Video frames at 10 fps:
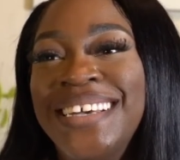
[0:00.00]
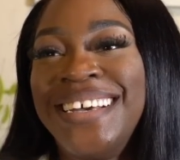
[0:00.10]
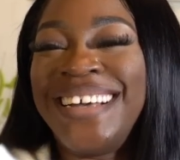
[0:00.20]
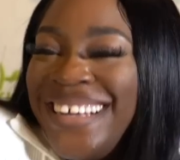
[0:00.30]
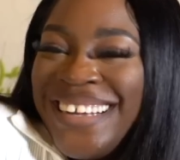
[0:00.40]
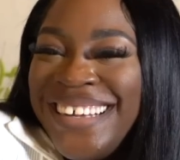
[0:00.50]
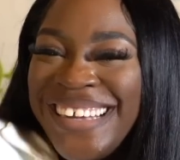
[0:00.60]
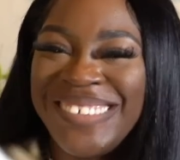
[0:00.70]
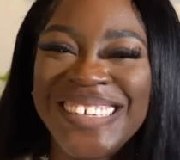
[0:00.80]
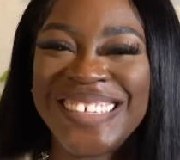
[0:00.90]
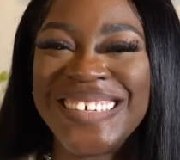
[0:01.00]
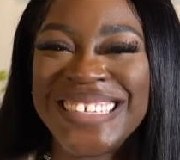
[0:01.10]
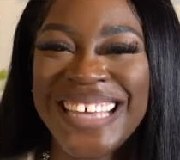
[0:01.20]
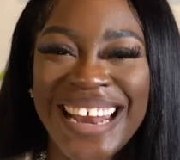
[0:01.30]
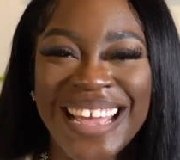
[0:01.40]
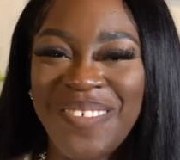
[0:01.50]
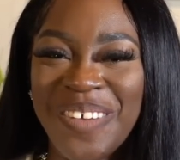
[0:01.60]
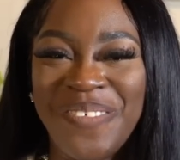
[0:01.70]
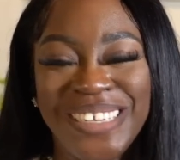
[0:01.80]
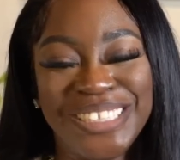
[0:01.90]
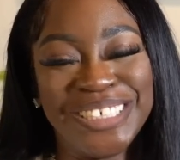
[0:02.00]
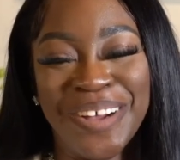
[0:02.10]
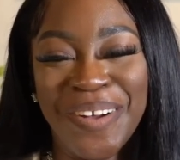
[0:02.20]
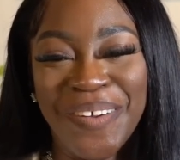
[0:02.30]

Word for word: oh, I'm just so excited. I can't wait for this show.